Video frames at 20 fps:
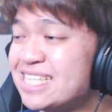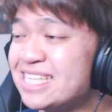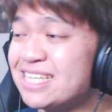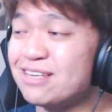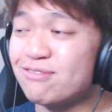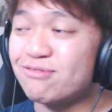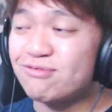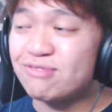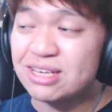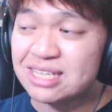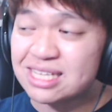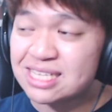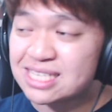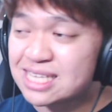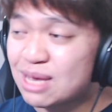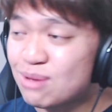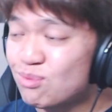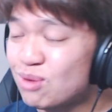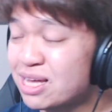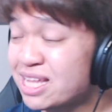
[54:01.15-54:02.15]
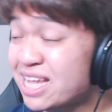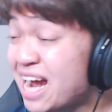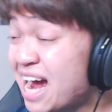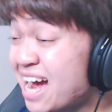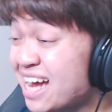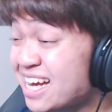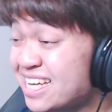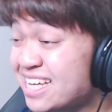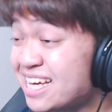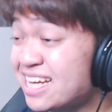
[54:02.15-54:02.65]
Did you feel the same way that
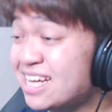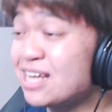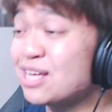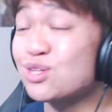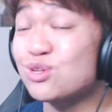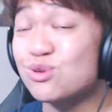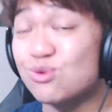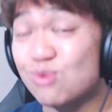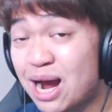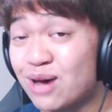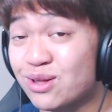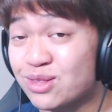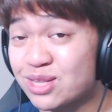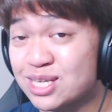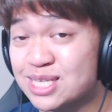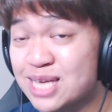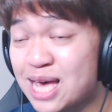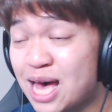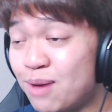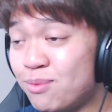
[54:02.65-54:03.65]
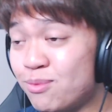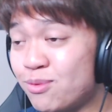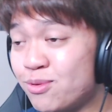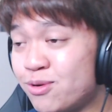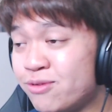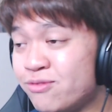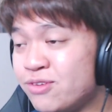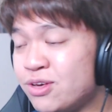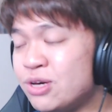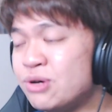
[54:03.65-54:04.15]
I did throughout this album
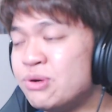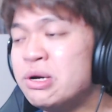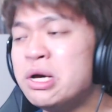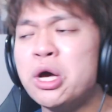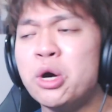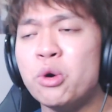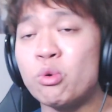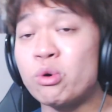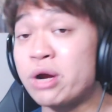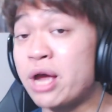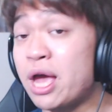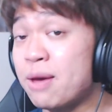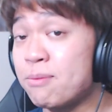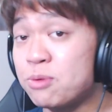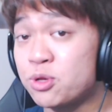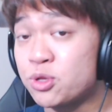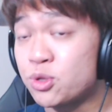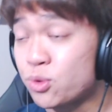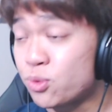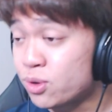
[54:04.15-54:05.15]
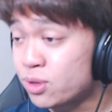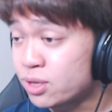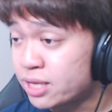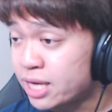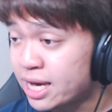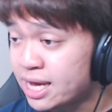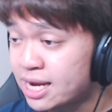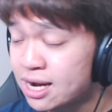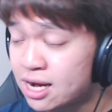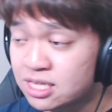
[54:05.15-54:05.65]
review? Were you able to
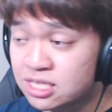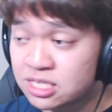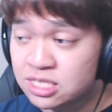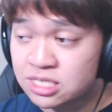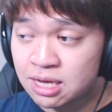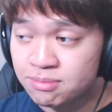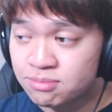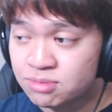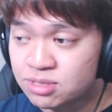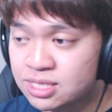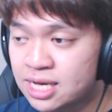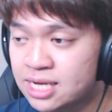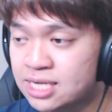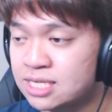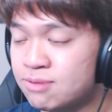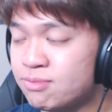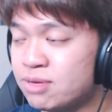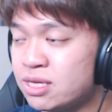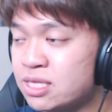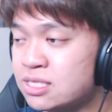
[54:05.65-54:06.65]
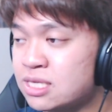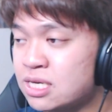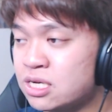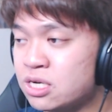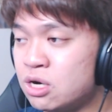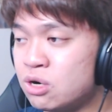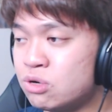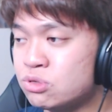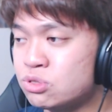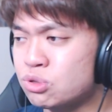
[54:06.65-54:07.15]
relate on some sentiments and
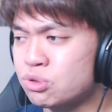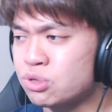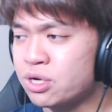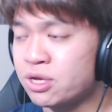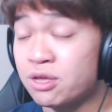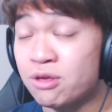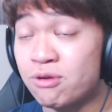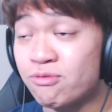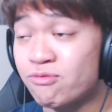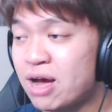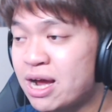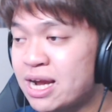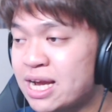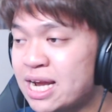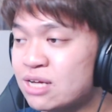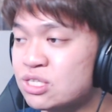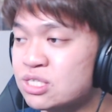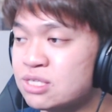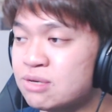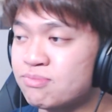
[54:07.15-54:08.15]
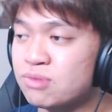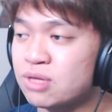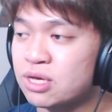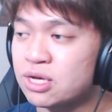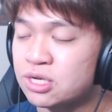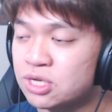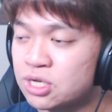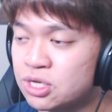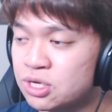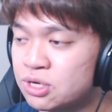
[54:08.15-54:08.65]
notes, or did you find out
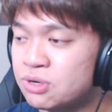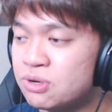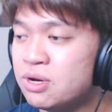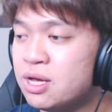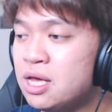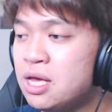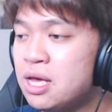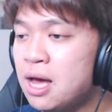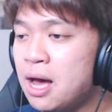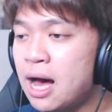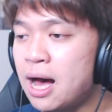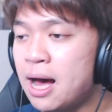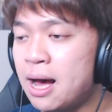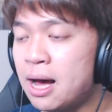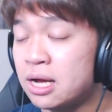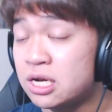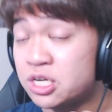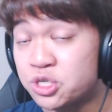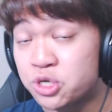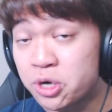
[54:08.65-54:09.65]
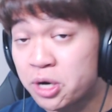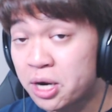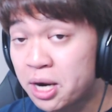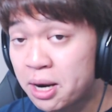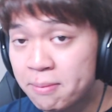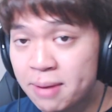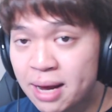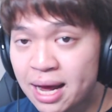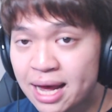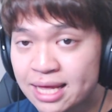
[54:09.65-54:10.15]
something new
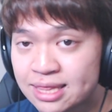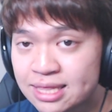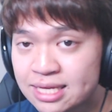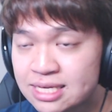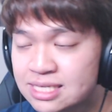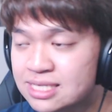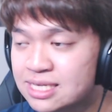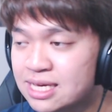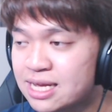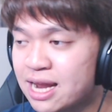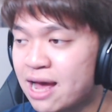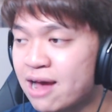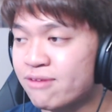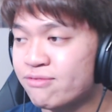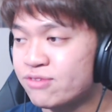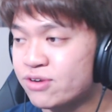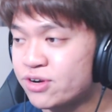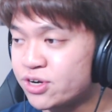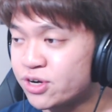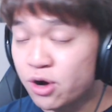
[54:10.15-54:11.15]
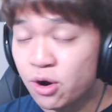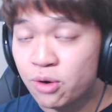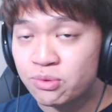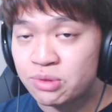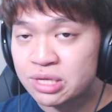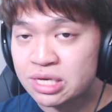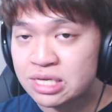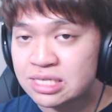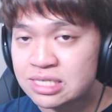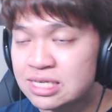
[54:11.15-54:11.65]
during my listen, after your
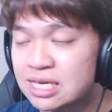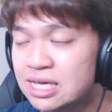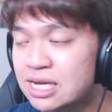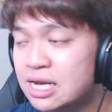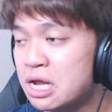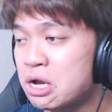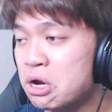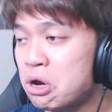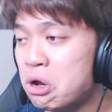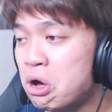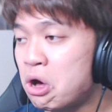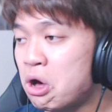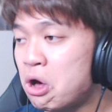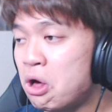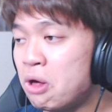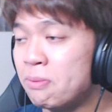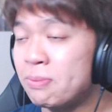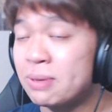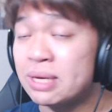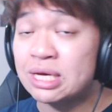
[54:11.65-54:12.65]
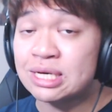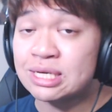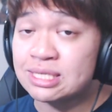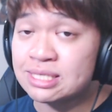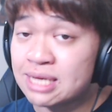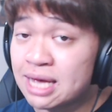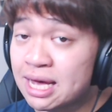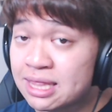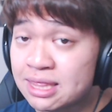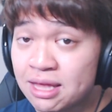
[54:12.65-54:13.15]
own listen and all?
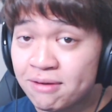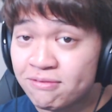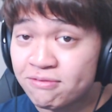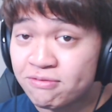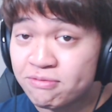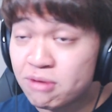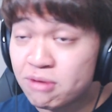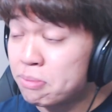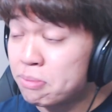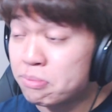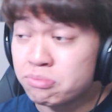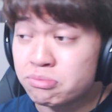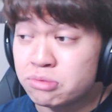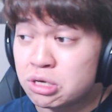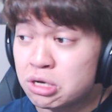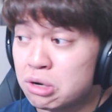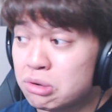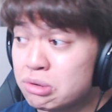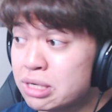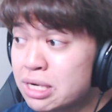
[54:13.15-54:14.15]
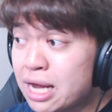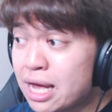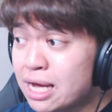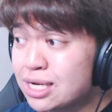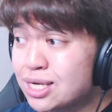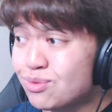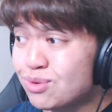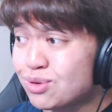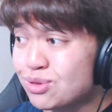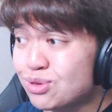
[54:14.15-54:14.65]
Because I love
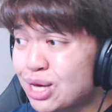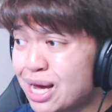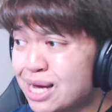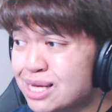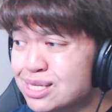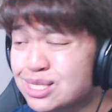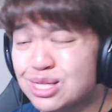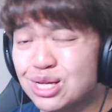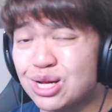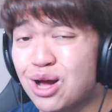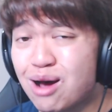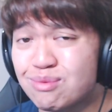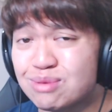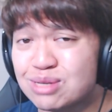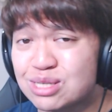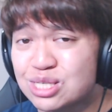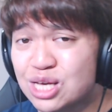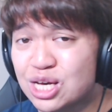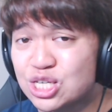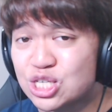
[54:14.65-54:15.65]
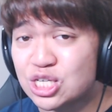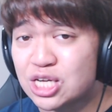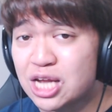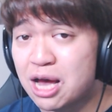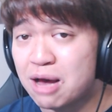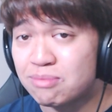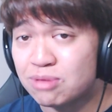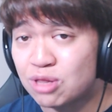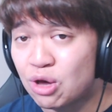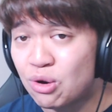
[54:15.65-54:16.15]
connecting with you guys in the comment section
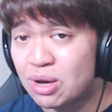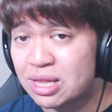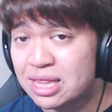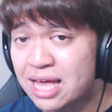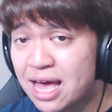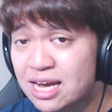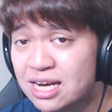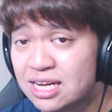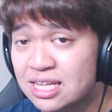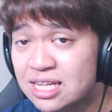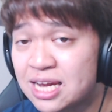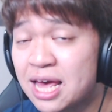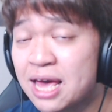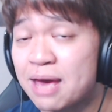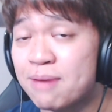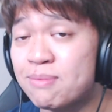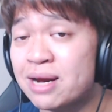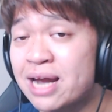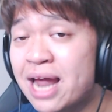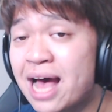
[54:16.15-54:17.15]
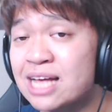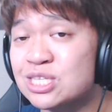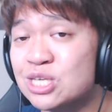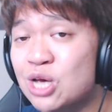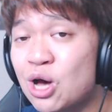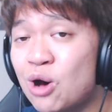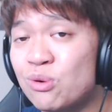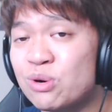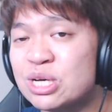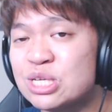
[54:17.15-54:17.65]
down below at the end of the day. But as
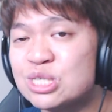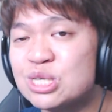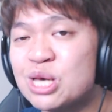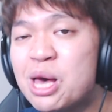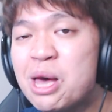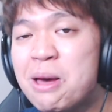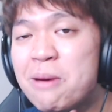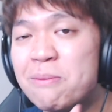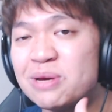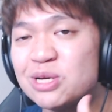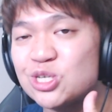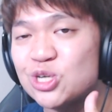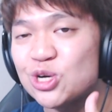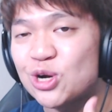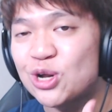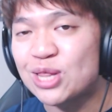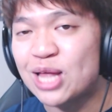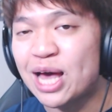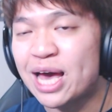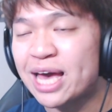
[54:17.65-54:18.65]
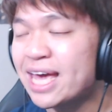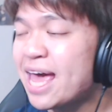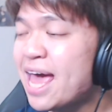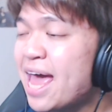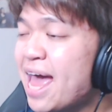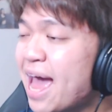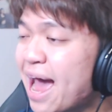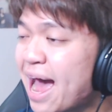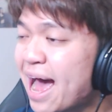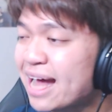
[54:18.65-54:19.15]
always, be sure to like
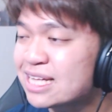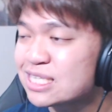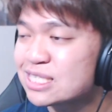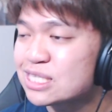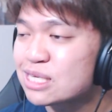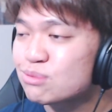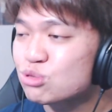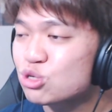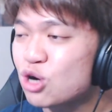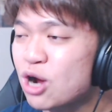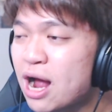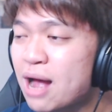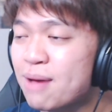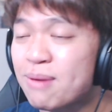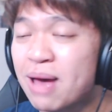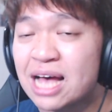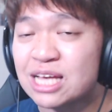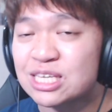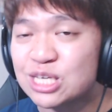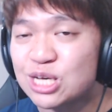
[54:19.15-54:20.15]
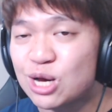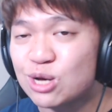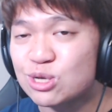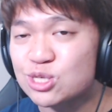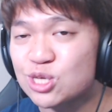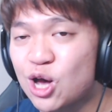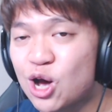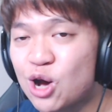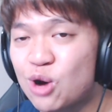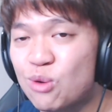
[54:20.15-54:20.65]
and subscribe, as it
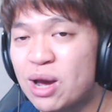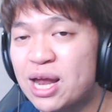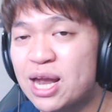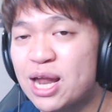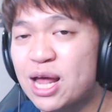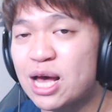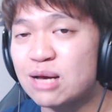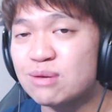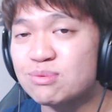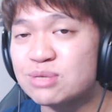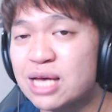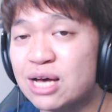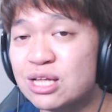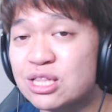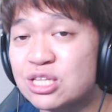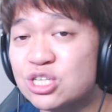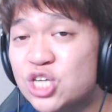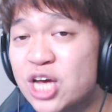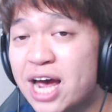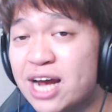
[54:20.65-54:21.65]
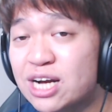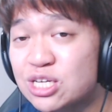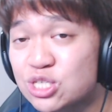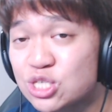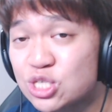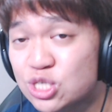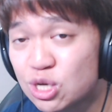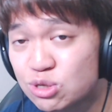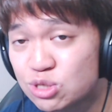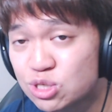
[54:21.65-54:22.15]
goes a long way and it helps out the channel
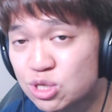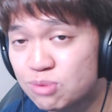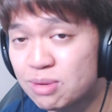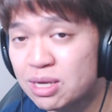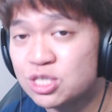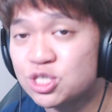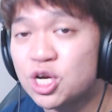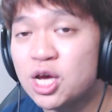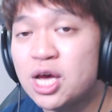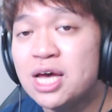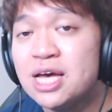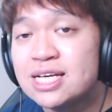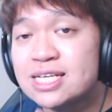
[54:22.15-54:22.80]
so much.